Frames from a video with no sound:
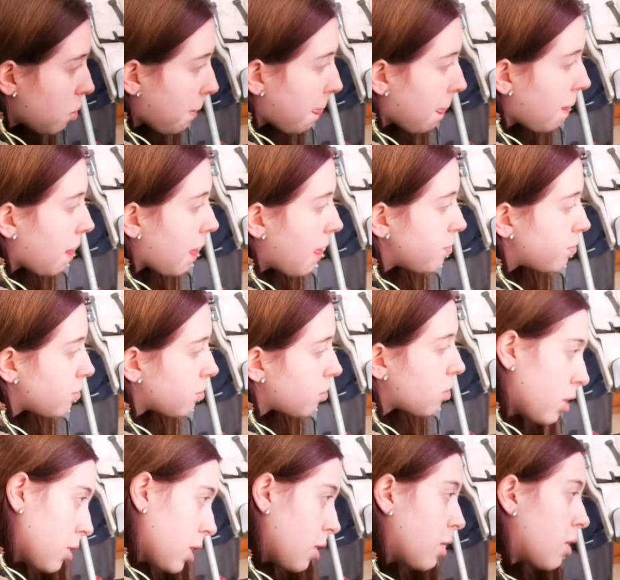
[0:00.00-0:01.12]
think this is the point
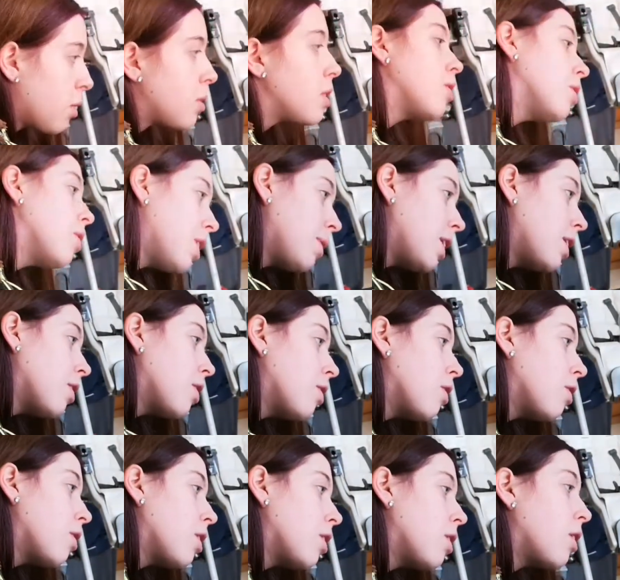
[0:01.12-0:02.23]
where I realised I'm
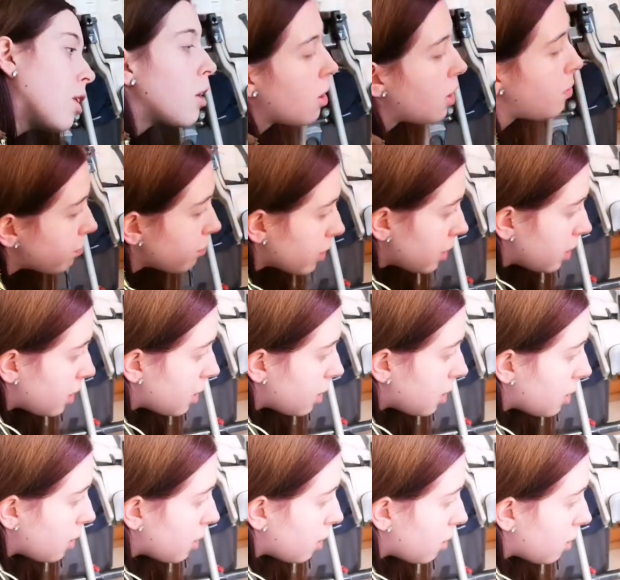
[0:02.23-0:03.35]
not going to help this,
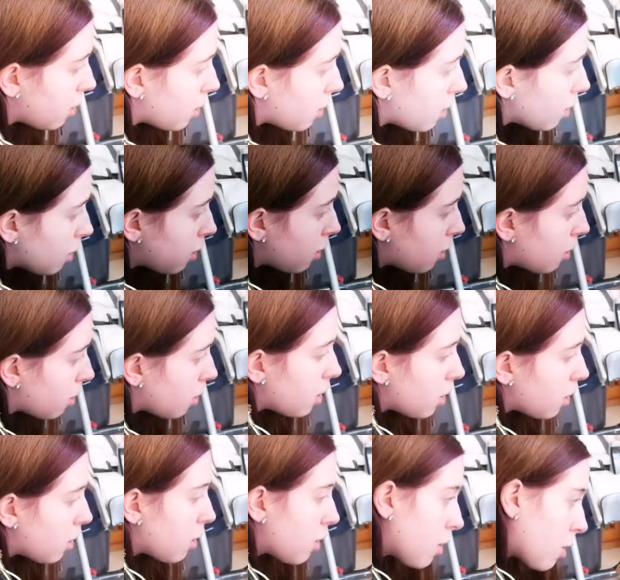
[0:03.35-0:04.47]

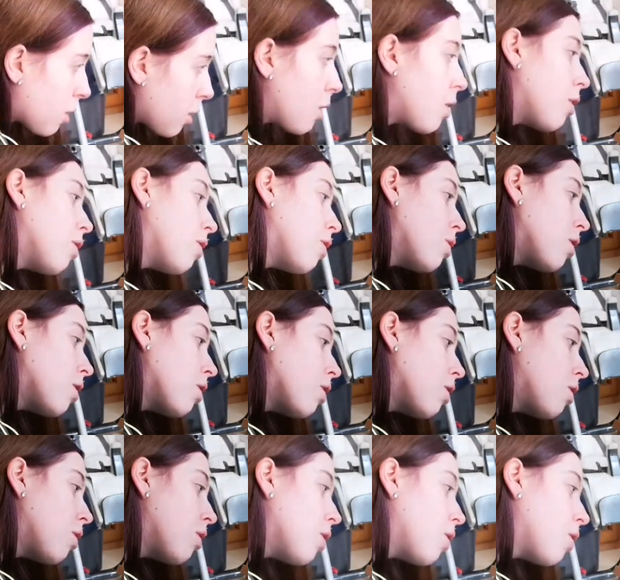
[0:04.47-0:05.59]
and I just started
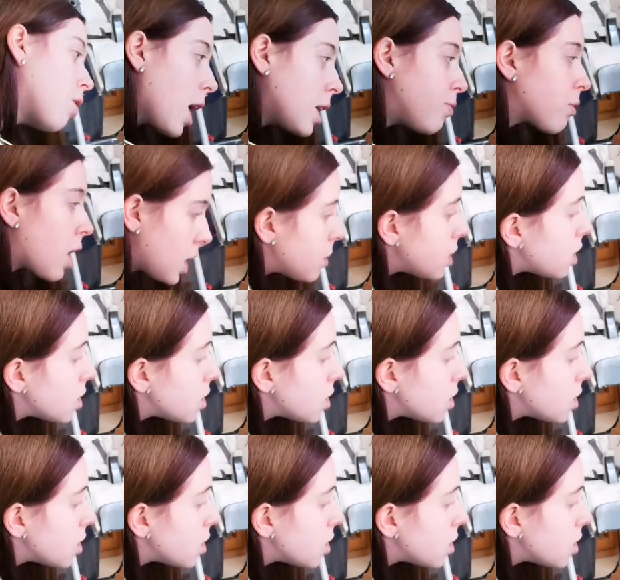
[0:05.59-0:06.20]
shading instead.